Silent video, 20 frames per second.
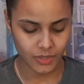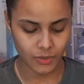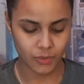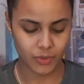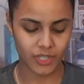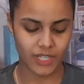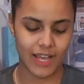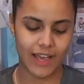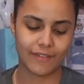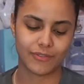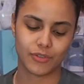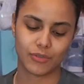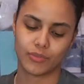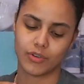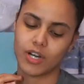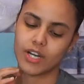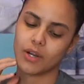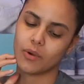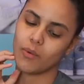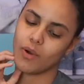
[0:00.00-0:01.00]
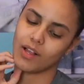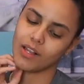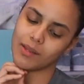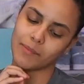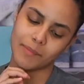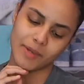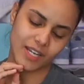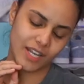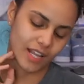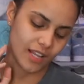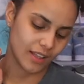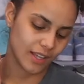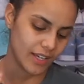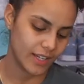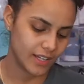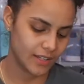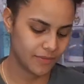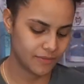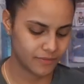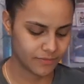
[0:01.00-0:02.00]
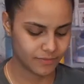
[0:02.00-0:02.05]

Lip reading: We're gonna have to run it while I'm in LA.